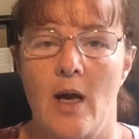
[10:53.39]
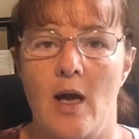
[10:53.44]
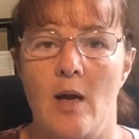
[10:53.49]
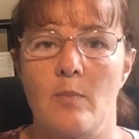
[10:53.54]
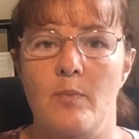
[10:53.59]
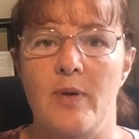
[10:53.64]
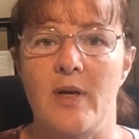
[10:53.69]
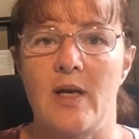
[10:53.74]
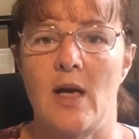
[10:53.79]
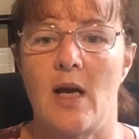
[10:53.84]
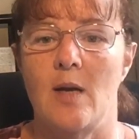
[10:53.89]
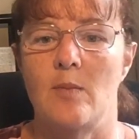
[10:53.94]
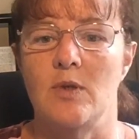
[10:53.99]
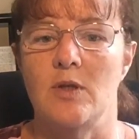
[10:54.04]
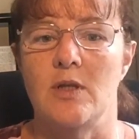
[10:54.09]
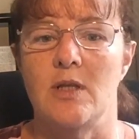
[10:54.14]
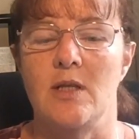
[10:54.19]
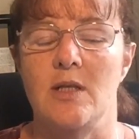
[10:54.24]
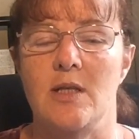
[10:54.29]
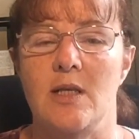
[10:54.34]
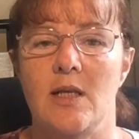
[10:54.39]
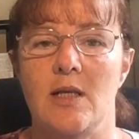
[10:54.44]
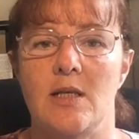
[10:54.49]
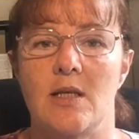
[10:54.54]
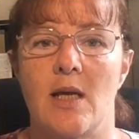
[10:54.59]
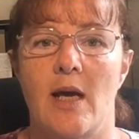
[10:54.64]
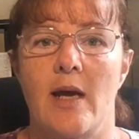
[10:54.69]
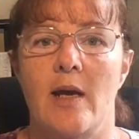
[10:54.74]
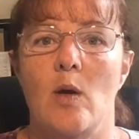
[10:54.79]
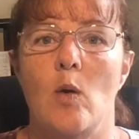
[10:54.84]
and be able to
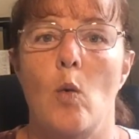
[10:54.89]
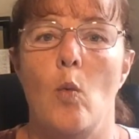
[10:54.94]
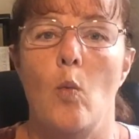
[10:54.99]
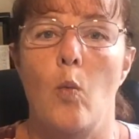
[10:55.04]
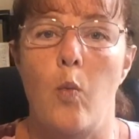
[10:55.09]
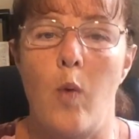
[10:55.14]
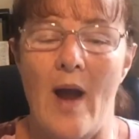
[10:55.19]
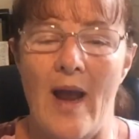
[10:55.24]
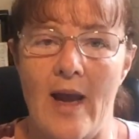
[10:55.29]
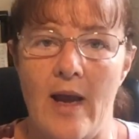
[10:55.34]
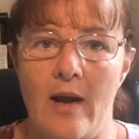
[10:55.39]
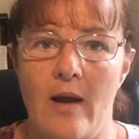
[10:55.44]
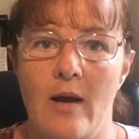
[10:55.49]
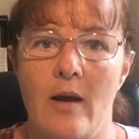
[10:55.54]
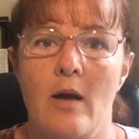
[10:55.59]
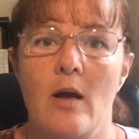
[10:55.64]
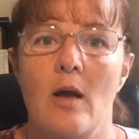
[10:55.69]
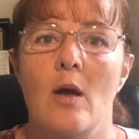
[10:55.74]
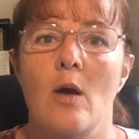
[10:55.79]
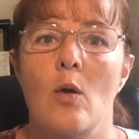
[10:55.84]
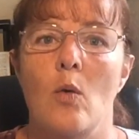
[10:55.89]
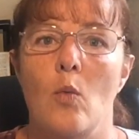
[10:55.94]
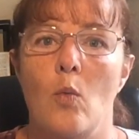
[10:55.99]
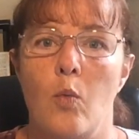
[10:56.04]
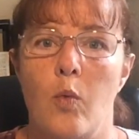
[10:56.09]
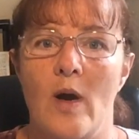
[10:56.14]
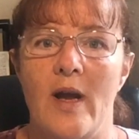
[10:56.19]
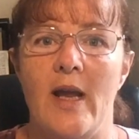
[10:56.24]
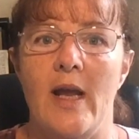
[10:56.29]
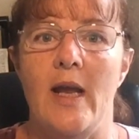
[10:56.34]
dictate when
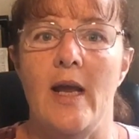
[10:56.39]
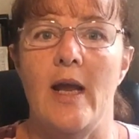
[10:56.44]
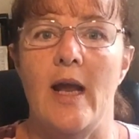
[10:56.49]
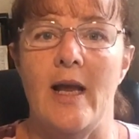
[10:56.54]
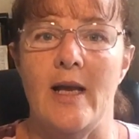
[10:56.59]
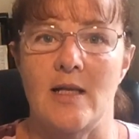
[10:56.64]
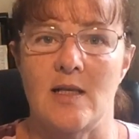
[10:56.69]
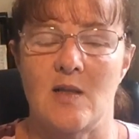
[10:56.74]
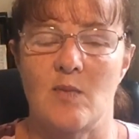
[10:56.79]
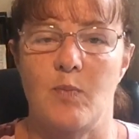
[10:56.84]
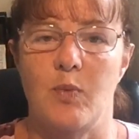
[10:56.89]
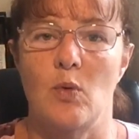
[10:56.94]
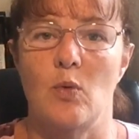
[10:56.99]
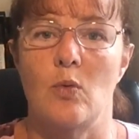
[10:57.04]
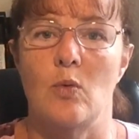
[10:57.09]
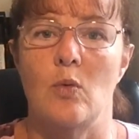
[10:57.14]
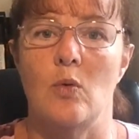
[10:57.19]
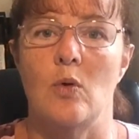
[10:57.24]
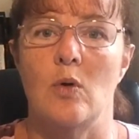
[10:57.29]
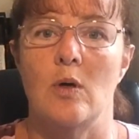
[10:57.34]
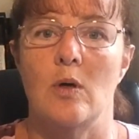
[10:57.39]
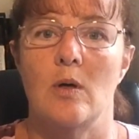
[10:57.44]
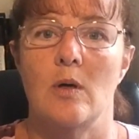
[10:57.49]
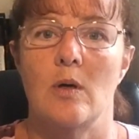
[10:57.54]
we explore